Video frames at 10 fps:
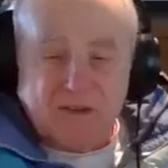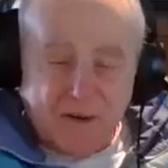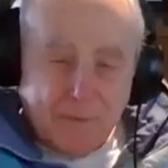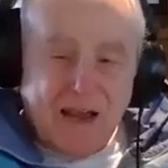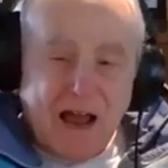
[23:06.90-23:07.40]
so
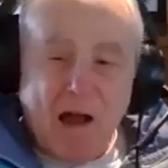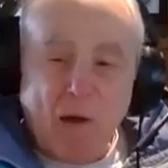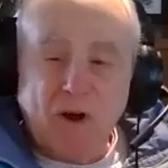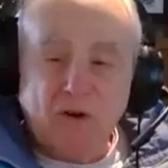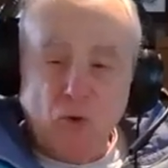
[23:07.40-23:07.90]
the, but now I
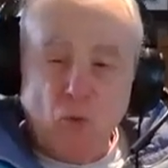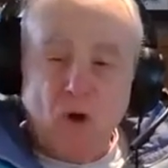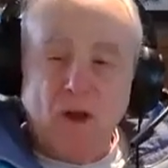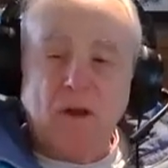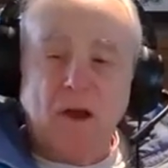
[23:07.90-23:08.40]
want to do
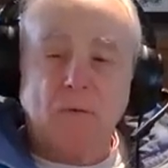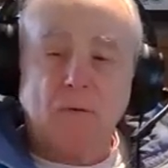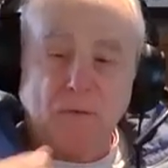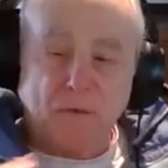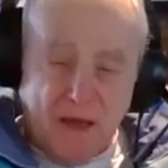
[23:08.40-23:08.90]
one
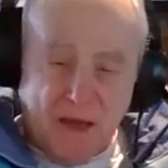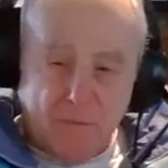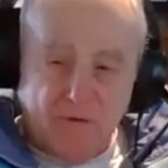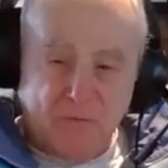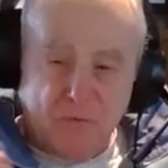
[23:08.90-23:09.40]
other thing
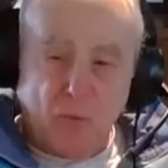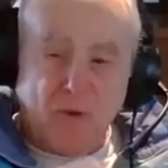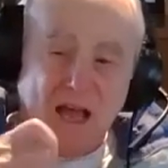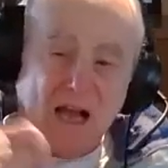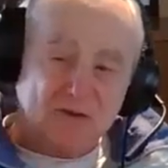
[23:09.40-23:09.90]
before
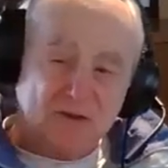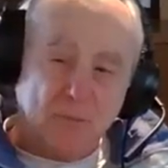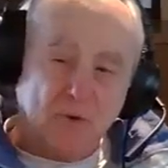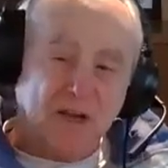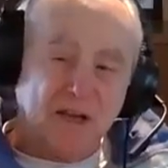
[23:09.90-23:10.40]
we actually
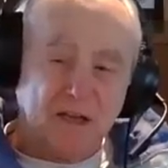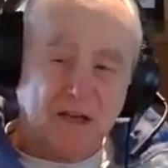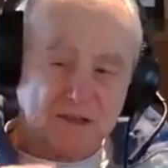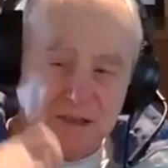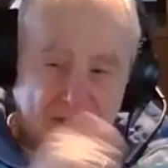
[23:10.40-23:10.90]
bring in
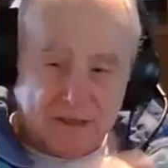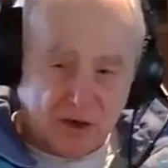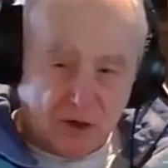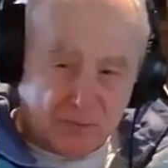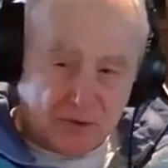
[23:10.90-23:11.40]
unseen
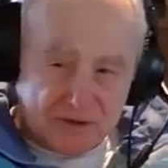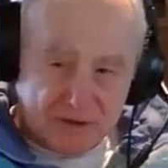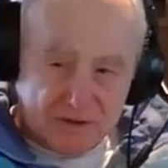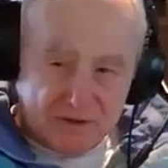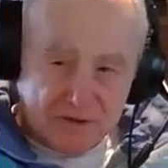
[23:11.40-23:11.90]

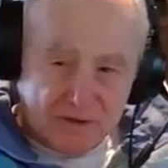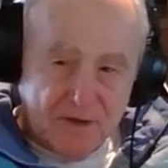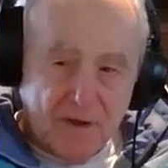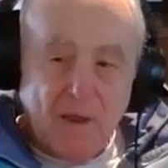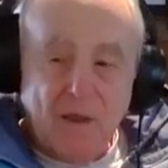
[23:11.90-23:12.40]
therapists.
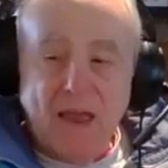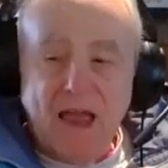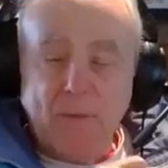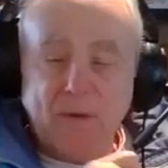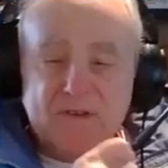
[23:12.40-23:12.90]
Mm-hmm
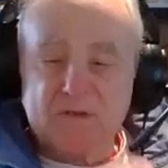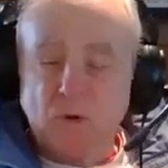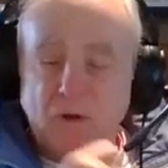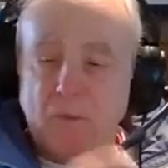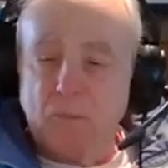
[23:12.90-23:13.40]
and this is
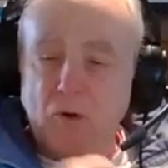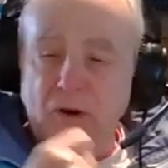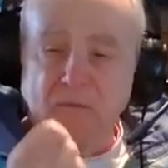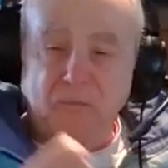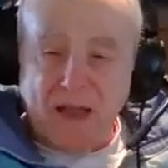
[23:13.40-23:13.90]
one of the more
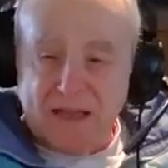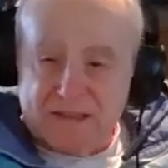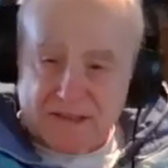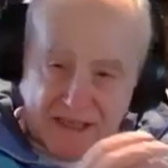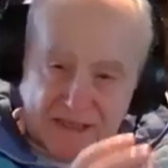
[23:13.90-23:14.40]

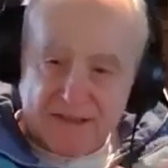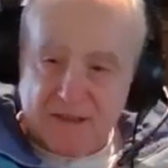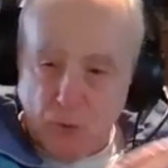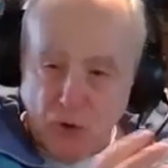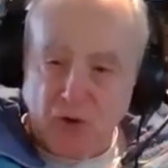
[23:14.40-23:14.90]
advanced things is
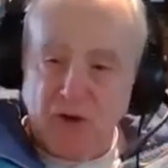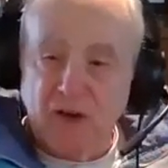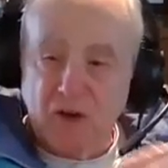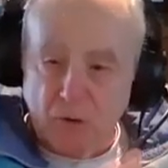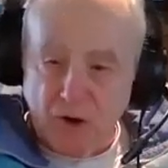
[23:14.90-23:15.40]
the more you get
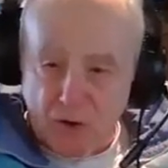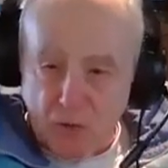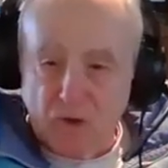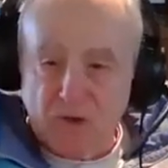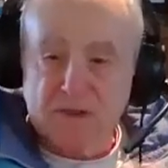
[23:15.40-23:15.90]
into our
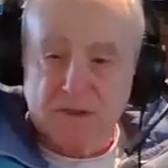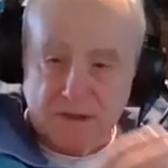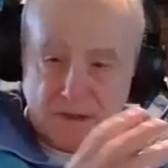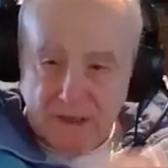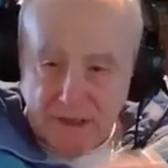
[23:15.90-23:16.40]
course
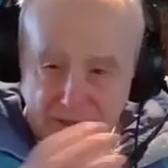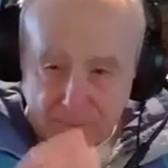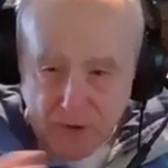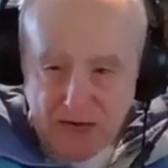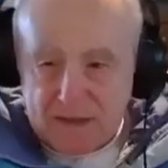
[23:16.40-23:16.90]
and
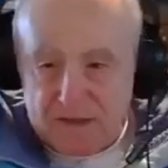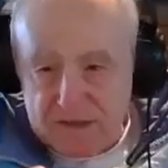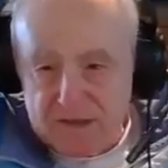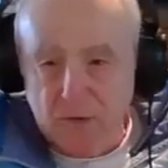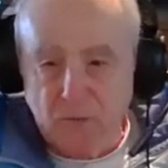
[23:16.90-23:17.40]
and practice
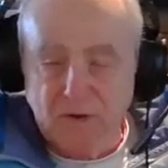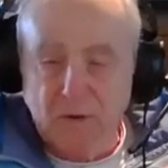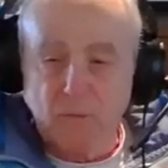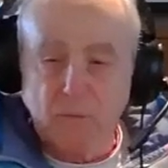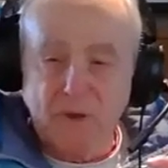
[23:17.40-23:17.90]
and so on
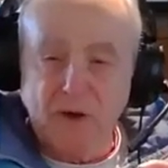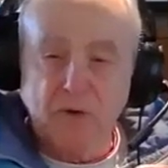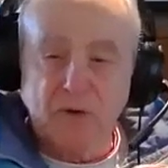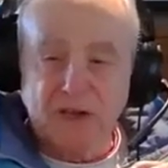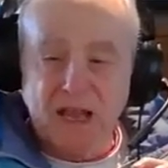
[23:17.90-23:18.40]
the better
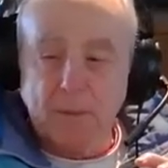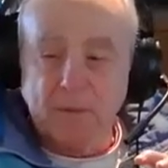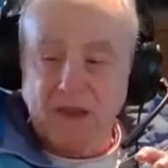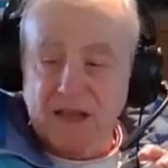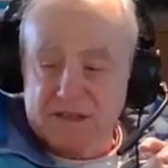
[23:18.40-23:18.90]
you get at it
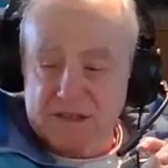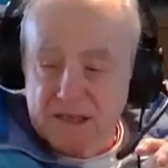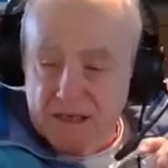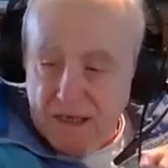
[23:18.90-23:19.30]
but that's